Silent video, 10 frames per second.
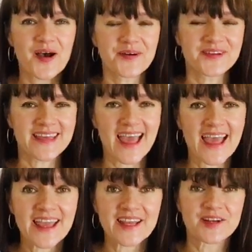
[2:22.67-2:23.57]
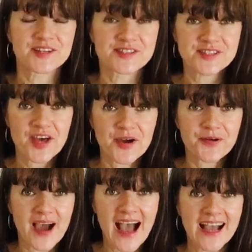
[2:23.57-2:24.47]
Okay,
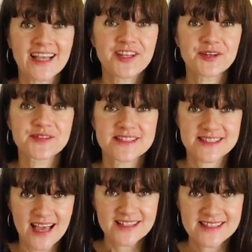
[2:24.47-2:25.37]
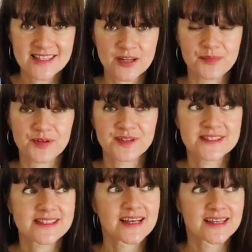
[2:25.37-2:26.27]
so I use scat
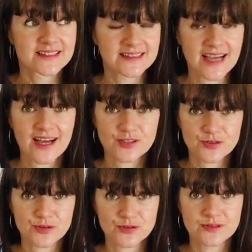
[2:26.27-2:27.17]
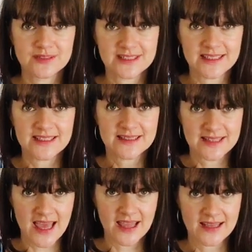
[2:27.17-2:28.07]
syllables
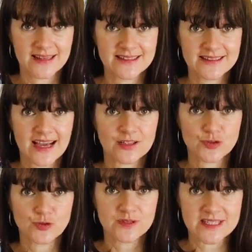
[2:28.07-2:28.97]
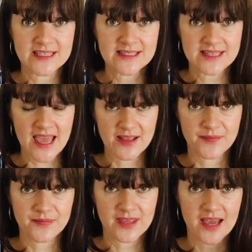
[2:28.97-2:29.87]
da-do-dee-day, da-do-dee-day,
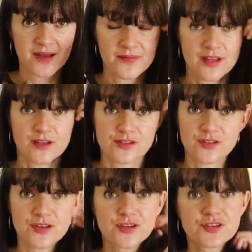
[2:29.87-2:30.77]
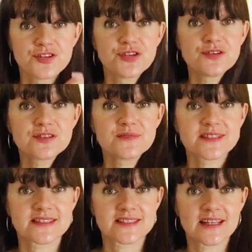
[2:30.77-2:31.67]
yeah? So you can choose some
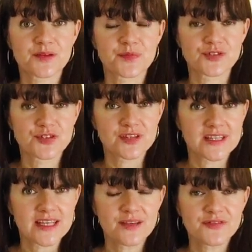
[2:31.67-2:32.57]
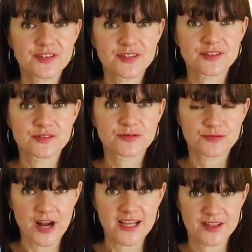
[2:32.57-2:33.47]
syllables, you can even
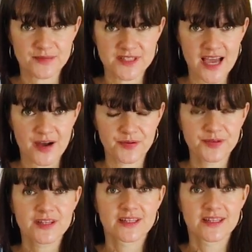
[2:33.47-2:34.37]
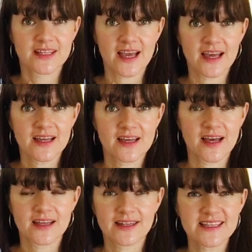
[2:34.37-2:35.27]
write them down, yeah?
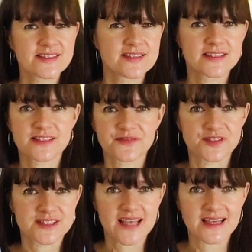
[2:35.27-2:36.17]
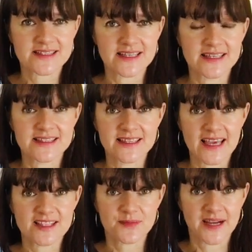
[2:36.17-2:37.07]
And listen to different scat singers and
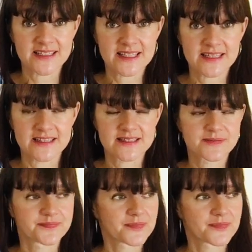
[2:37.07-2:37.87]
get some ideas.